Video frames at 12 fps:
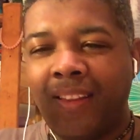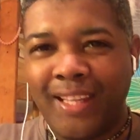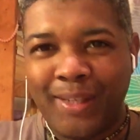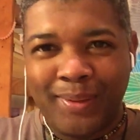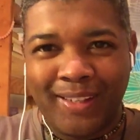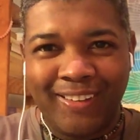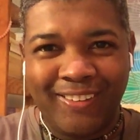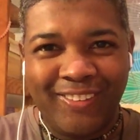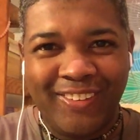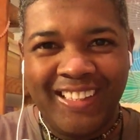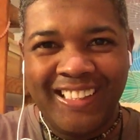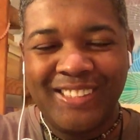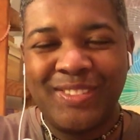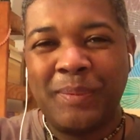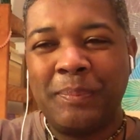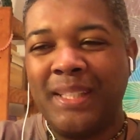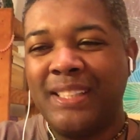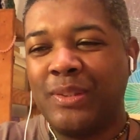There we go. Release with
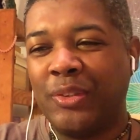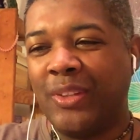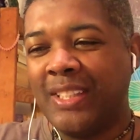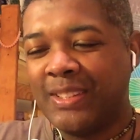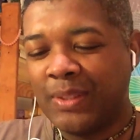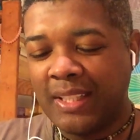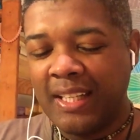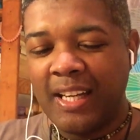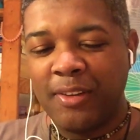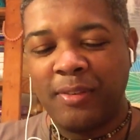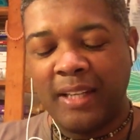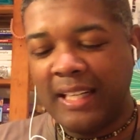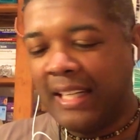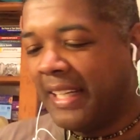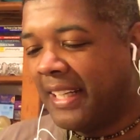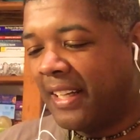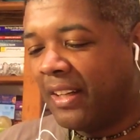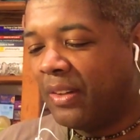peace, release with love, and
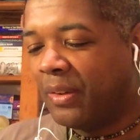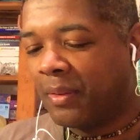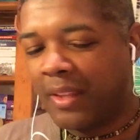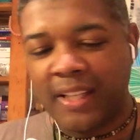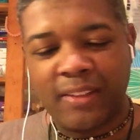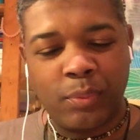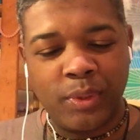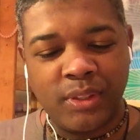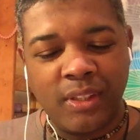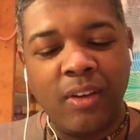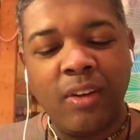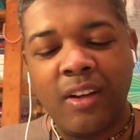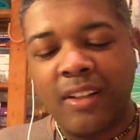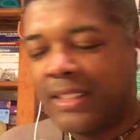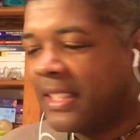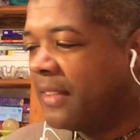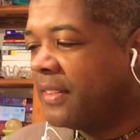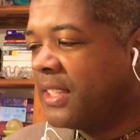letting go of that which no longer
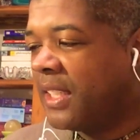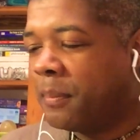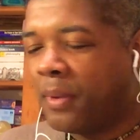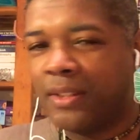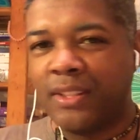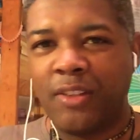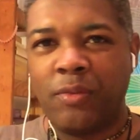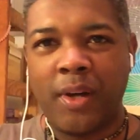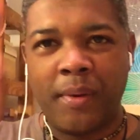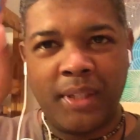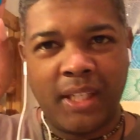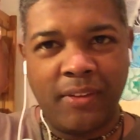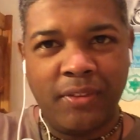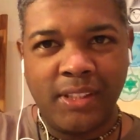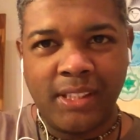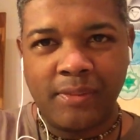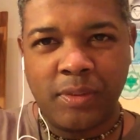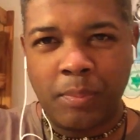serves us in a positive way. I want to give you
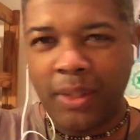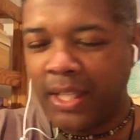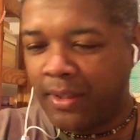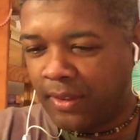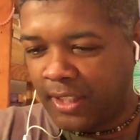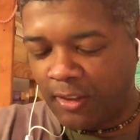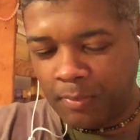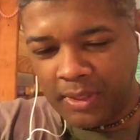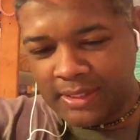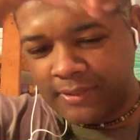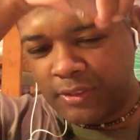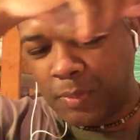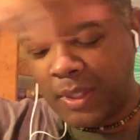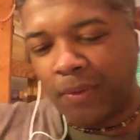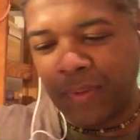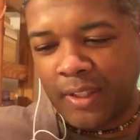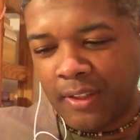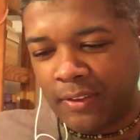some spray. I want to give me some spray. I
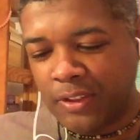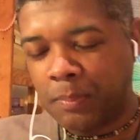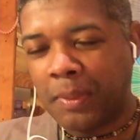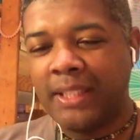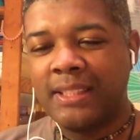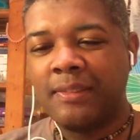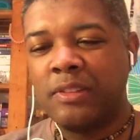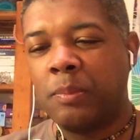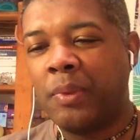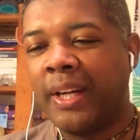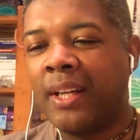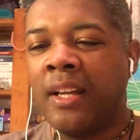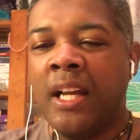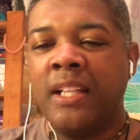want to give our space some spray.